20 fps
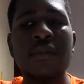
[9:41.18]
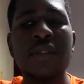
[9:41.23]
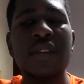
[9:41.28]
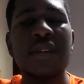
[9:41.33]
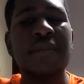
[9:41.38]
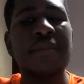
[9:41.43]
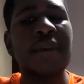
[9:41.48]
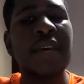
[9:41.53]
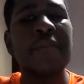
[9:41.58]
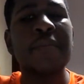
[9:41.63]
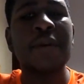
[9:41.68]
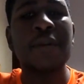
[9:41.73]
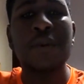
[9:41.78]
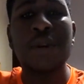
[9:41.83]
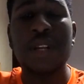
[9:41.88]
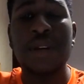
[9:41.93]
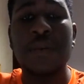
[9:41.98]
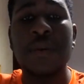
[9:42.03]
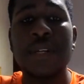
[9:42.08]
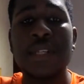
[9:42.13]
maybe
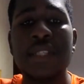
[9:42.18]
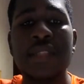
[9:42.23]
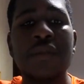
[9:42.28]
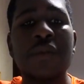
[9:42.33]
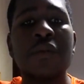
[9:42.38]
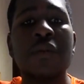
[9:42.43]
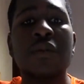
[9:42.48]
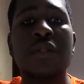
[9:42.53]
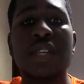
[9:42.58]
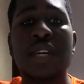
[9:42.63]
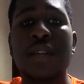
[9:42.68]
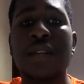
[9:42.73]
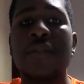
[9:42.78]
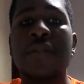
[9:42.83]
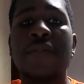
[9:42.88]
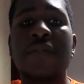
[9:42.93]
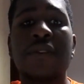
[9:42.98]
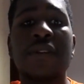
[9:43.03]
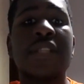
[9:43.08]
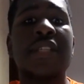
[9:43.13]
Wally West who will take the
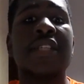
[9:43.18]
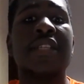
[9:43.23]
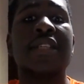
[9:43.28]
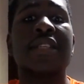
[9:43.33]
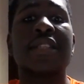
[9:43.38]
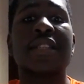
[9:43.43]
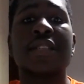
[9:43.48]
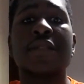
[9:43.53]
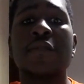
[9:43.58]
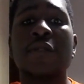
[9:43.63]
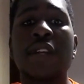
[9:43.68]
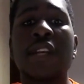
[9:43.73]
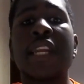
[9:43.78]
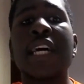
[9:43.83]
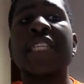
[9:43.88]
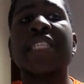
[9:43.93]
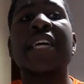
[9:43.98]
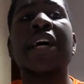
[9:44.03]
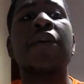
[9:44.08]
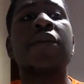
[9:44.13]
Velocity 6 one.
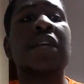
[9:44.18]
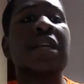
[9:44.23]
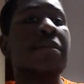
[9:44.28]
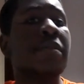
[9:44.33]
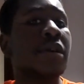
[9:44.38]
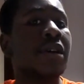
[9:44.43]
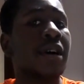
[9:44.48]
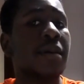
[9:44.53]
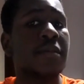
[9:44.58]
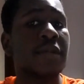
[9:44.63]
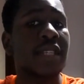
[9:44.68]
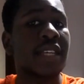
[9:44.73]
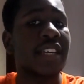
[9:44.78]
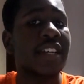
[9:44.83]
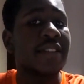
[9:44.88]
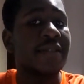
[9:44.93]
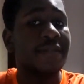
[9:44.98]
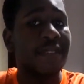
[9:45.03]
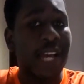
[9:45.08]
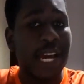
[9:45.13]
That's how he becomes
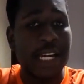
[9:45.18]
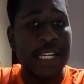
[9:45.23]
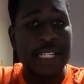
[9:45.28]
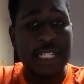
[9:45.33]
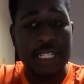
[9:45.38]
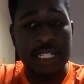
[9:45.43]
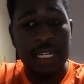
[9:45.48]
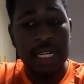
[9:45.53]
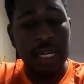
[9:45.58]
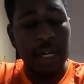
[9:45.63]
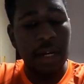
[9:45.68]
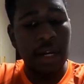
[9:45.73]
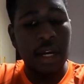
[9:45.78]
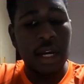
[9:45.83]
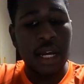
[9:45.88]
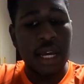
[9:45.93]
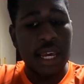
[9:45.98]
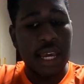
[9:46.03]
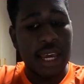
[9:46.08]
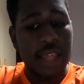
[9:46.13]
Kid Flash.
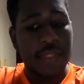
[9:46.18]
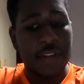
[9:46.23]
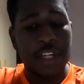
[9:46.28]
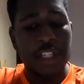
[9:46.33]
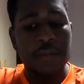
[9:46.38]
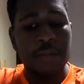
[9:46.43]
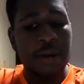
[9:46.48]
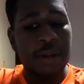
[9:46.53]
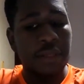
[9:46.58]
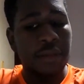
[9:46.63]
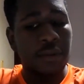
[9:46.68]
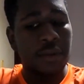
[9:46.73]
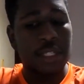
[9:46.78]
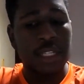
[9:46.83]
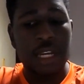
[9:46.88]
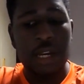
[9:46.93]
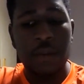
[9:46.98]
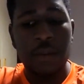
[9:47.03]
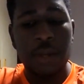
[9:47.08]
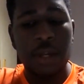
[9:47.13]
That's my thoughts
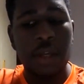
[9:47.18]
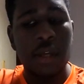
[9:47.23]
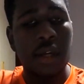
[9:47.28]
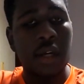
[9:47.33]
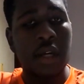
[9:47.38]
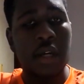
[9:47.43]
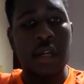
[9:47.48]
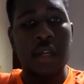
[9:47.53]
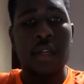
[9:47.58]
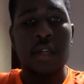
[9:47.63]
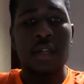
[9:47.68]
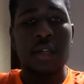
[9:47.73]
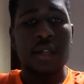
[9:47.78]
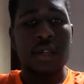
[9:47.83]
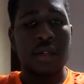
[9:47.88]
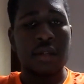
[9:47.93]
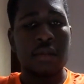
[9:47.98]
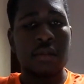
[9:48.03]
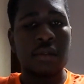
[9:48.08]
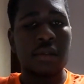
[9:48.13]
anyway.
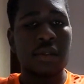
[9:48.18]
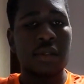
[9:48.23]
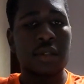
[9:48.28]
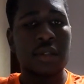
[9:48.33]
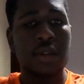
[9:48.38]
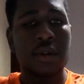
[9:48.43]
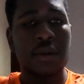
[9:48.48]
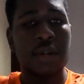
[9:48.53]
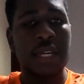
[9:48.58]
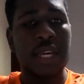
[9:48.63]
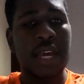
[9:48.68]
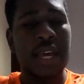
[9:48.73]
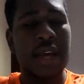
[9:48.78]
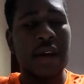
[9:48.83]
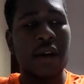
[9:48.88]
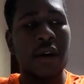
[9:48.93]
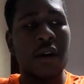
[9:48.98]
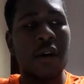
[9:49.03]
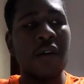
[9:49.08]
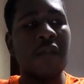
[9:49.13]
So
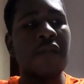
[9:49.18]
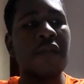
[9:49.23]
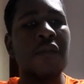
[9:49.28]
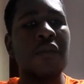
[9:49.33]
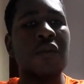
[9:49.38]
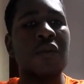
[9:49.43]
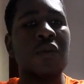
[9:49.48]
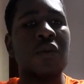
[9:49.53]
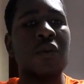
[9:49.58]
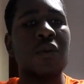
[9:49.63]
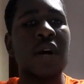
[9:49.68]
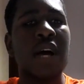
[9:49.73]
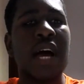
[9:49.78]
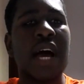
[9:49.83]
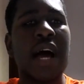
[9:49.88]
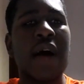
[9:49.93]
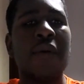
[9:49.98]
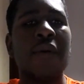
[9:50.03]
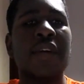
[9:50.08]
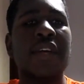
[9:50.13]
yeah, overall,
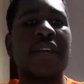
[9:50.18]
I